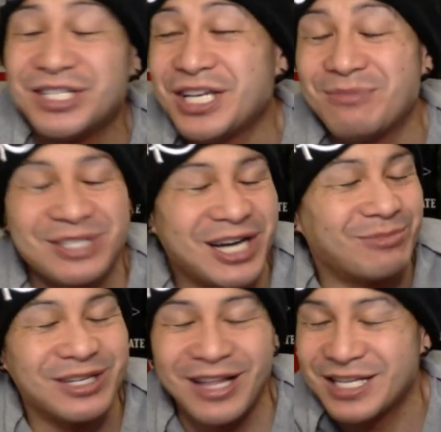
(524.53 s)
and GM
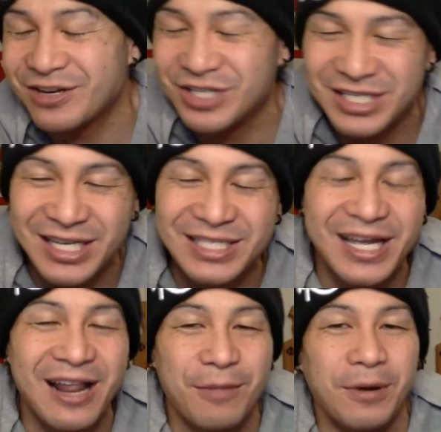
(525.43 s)
Tom Telesco just hits
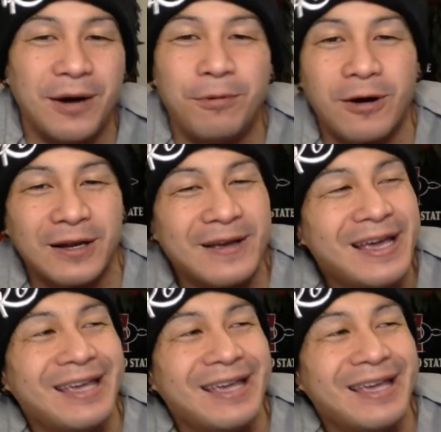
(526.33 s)
out of the ballpark.